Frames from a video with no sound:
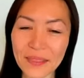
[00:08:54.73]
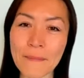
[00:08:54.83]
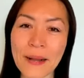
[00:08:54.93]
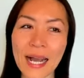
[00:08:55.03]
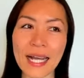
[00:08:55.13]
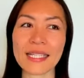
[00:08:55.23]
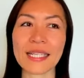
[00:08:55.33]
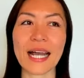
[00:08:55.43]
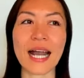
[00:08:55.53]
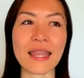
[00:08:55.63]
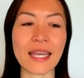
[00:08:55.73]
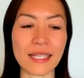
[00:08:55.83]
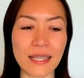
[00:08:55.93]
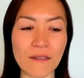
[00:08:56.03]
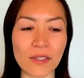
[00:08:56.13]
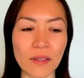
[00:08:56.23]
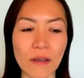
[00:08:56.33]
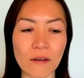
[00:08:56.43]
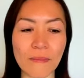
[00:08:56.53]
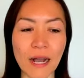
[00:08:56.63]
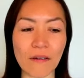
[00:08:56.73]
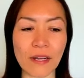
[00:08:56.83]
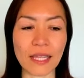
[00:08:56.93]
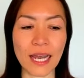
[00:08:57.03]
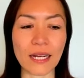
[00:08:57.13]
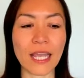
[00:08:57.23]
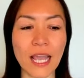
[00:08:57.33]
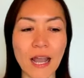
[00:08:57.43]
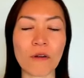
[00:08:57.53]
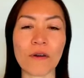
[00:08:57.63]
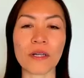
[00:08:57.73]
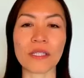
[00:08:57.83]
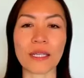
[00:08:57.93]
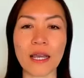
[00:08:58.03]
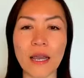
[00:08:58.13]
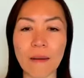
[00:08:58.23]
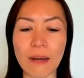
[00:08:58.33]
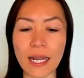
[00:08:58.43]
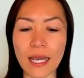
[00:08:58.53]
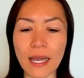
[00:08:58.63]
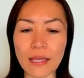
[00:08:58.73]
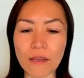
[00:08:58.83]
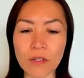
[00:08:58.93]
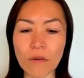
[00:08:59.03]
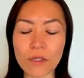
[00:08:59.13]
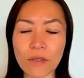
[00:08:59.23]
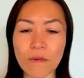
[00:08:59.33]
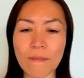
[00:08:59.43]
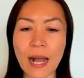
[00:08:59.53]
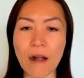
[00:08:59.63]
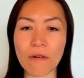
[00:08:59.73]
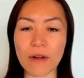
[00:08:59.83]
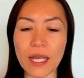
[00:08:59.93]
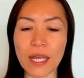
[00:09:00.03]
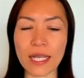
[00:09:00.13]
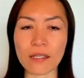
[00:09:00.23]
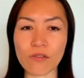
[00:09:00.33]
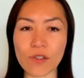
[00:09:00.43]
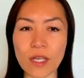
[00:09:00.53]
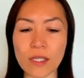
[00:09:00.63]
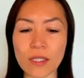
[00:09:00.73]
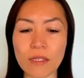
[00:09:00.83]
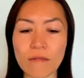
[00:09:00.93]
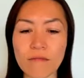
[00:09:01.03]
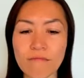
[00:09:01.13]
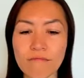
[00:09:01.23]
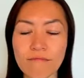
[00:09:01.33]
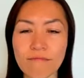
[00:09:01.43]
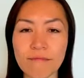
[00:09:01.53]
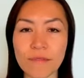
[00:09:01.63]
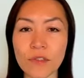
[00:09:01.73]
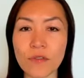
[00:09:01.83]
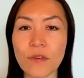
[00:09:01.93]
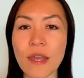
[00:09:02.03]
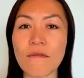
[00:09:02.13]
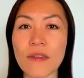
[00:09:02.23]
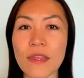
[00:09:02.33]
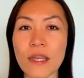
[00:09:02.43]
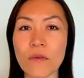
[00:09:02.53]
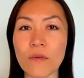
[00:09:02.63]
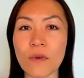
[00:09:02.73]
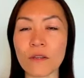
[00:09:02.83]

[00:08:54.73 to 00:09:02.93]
But I think there's a lot of power in that. Yeah, of course. But there's also power in just do everything with